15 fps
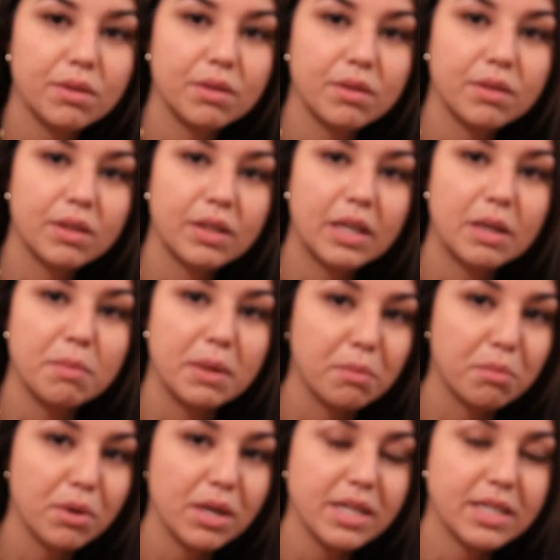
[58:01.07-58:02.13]
It can be a
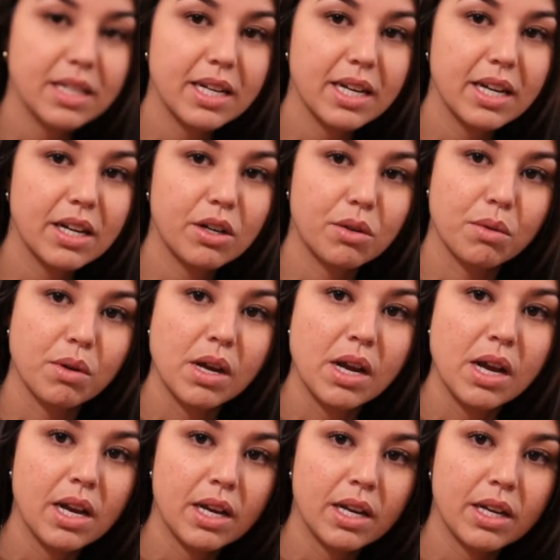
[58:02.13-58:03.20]
bracelet or
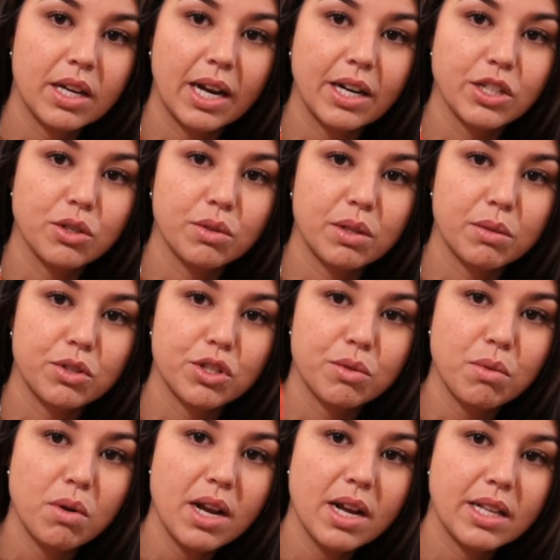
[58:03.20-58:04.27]
kind of do with it what you
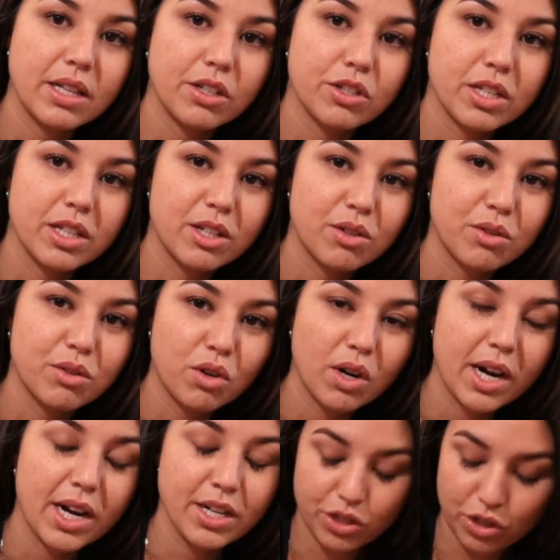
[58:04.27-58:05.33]
want. And there's a little
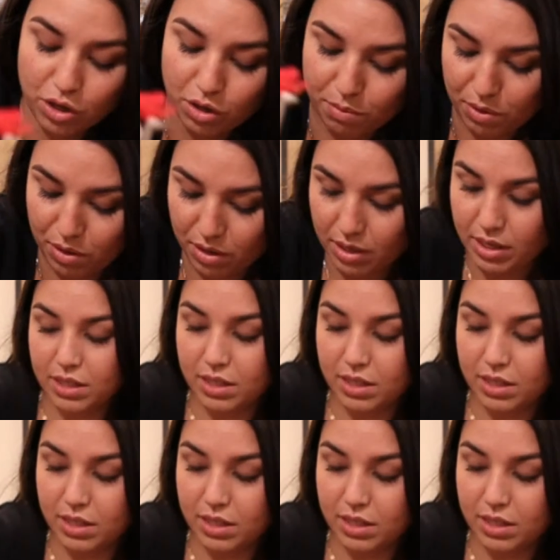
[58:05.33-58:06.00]
crane charm on it.